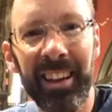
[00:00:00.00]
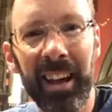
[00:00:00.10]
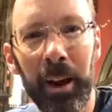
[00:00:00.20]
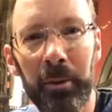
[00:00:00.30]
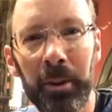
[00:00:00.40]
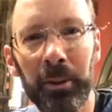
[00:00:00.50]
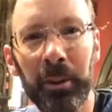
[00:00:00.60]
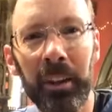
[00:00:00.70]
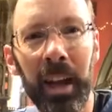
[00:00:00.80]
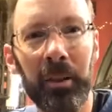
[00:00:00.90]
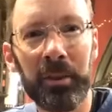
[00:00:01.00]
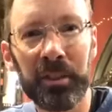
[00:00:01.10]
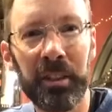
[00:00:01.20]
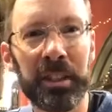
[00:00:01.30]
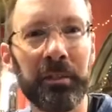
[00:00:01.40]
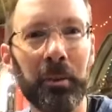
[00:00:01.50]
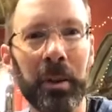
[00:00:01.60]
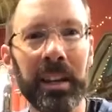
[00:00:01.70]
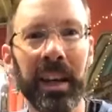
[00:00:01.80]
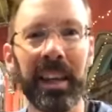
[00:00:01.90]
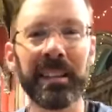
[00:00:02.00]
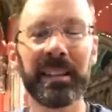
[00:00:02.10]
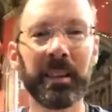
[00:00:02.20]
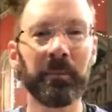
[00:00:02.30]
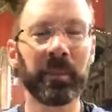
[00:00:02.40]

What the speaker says: How are we all doing? How was the rest of your weekend?